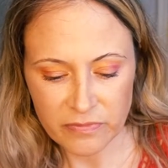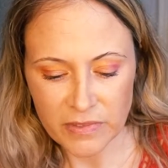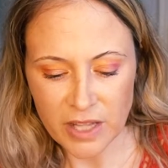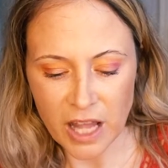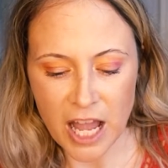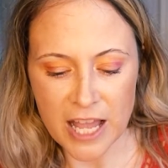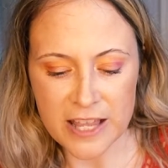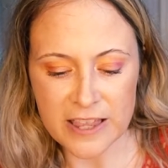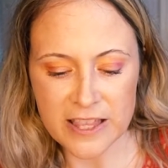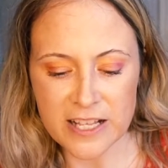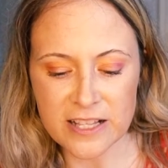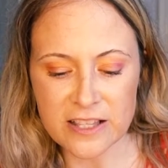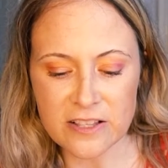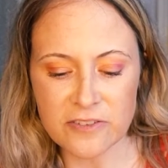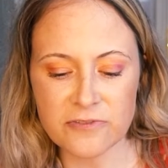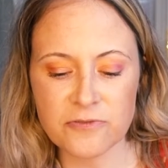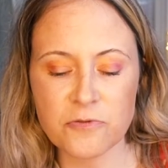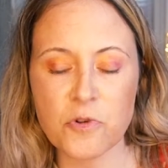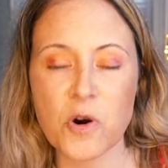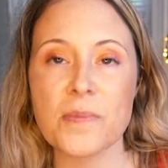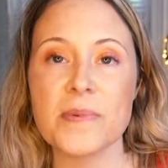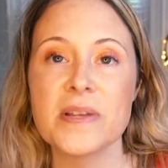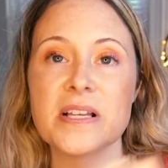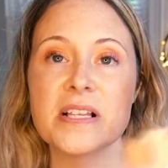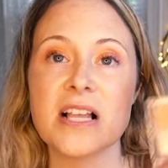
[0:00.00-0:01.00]
I think the
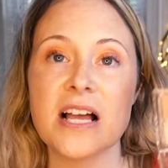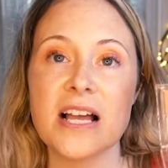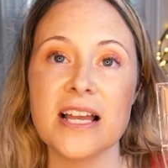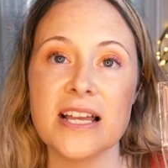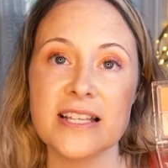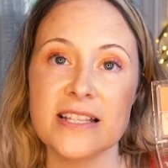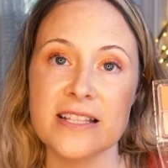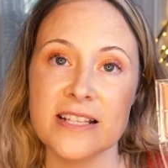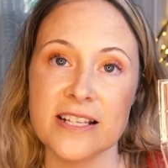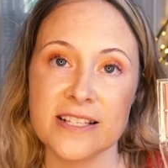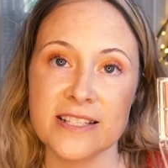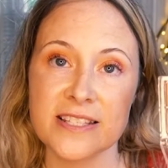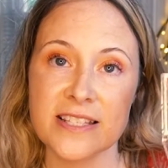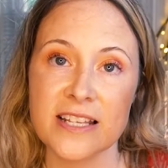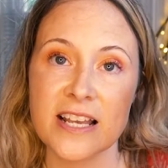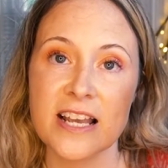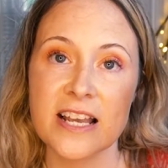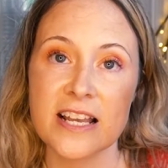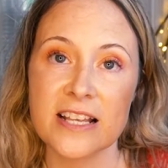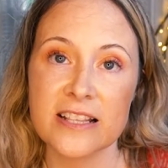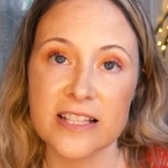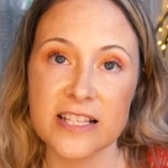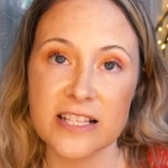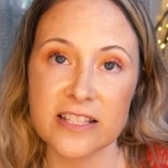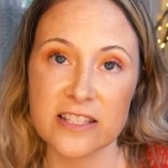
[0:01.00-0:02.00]
formula in
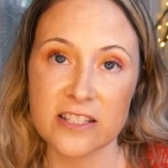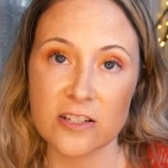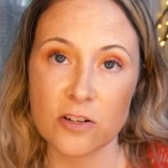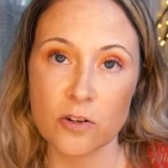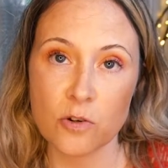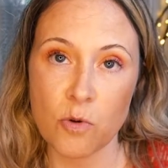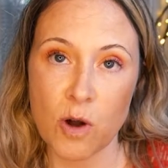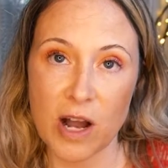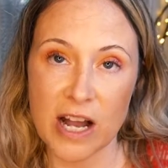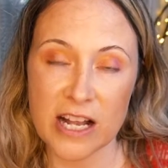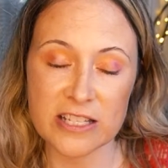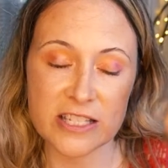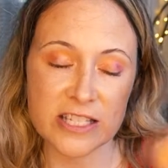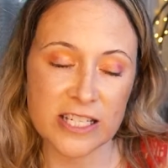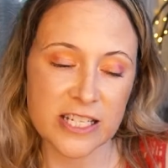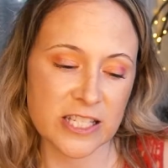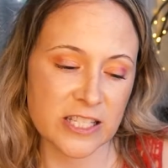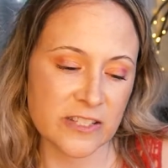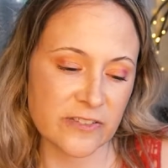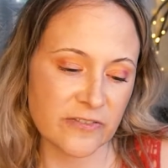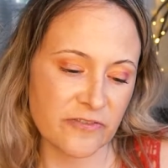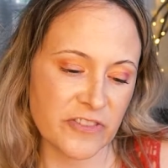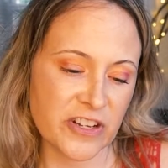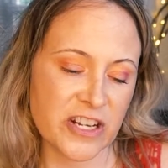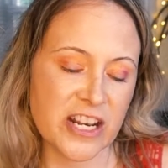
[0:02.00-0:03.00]
these little quads is
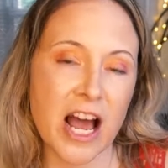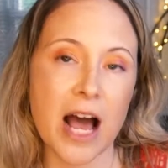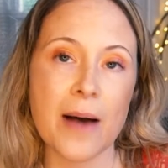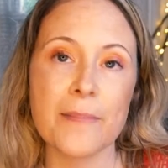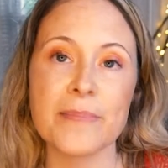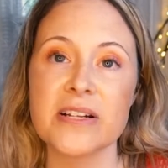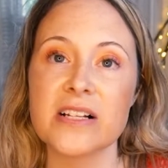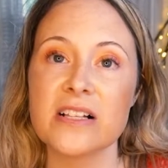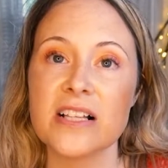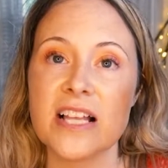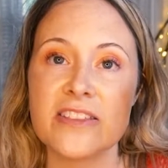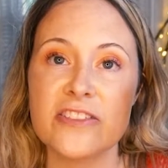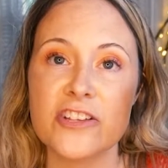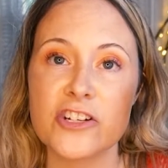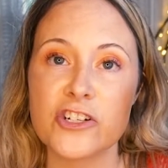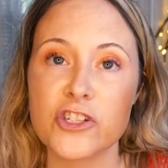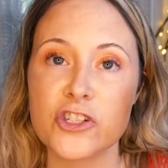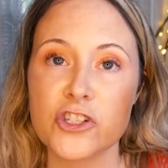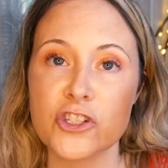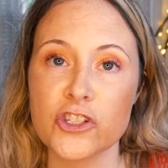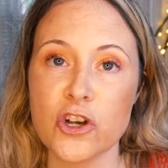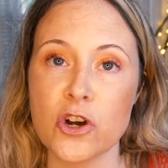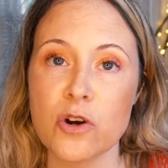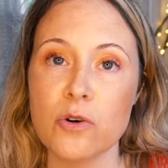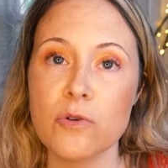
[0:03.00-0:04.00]
phenomenal, and they're
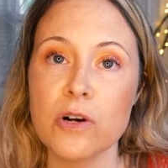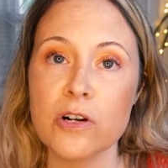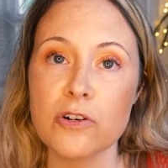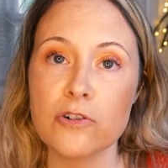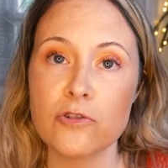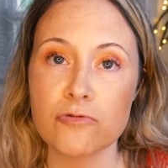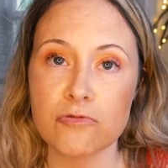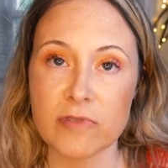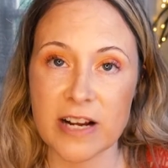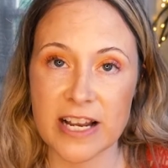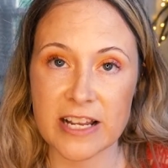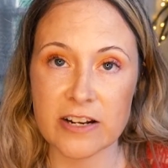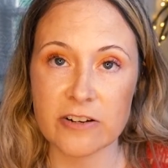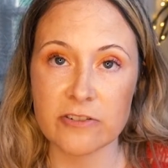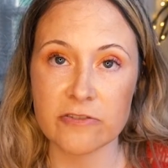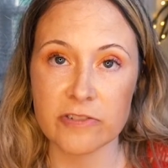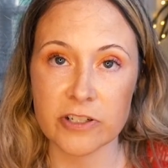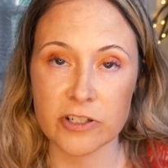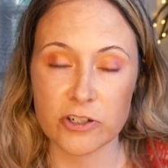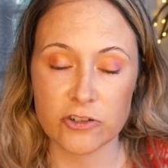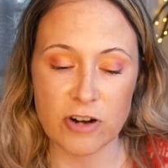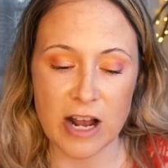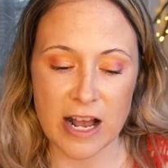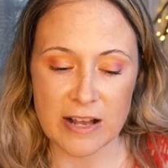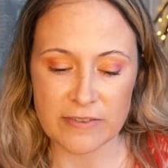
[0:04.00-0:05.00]
so great for
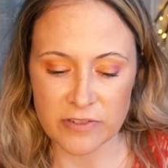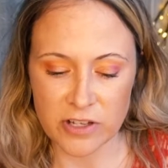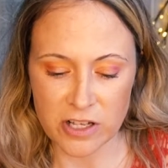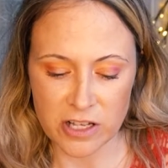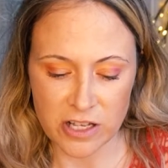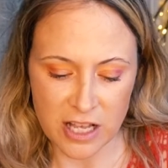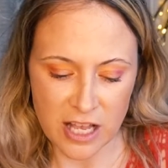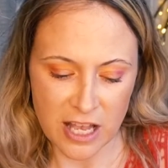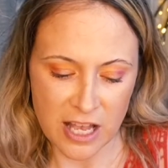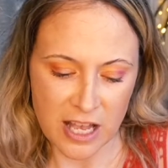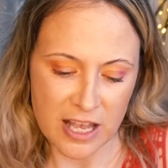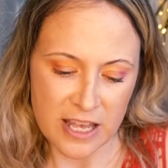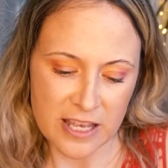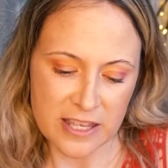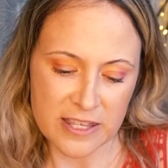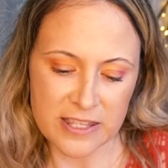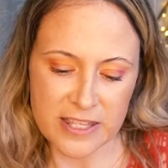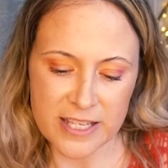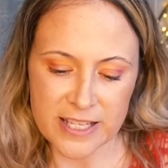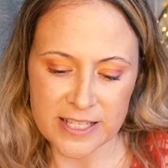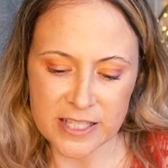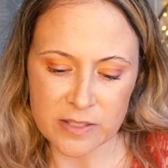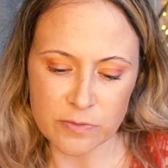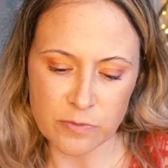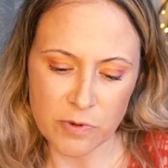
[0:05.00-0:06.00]
travel.
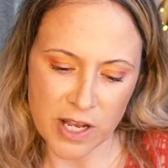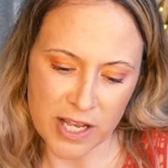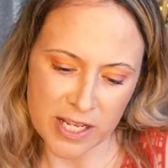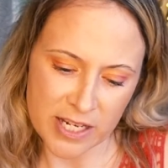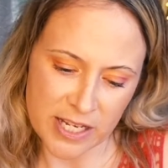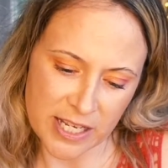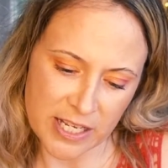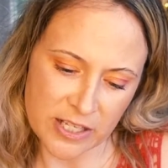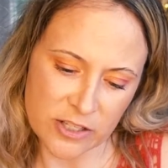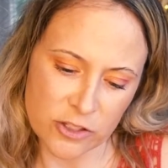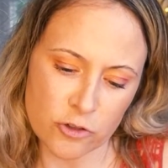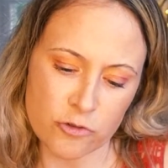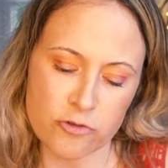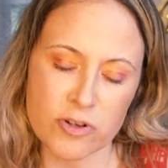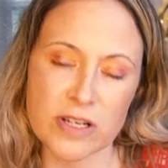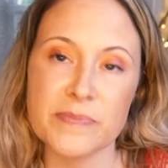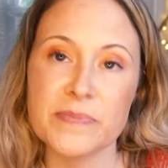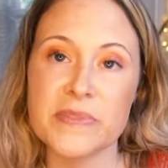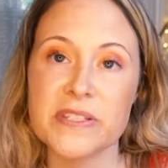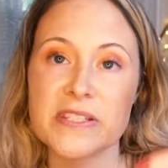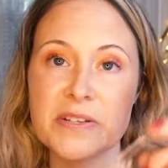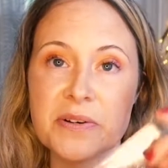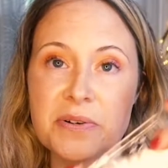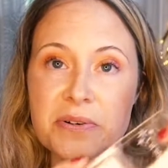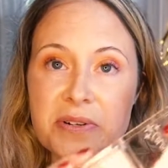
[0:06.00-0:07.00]
This one is cream
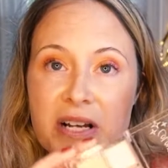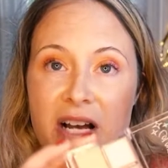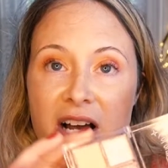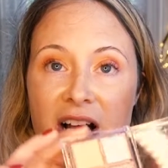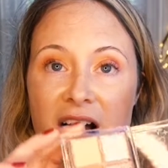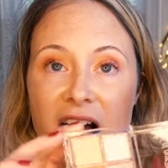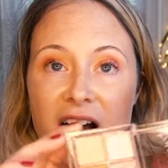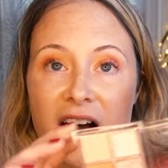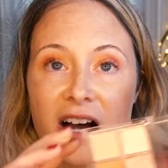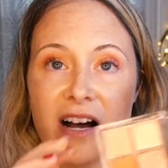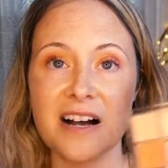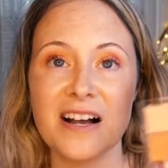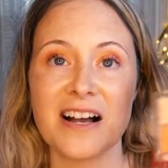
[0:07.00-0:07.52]
soda.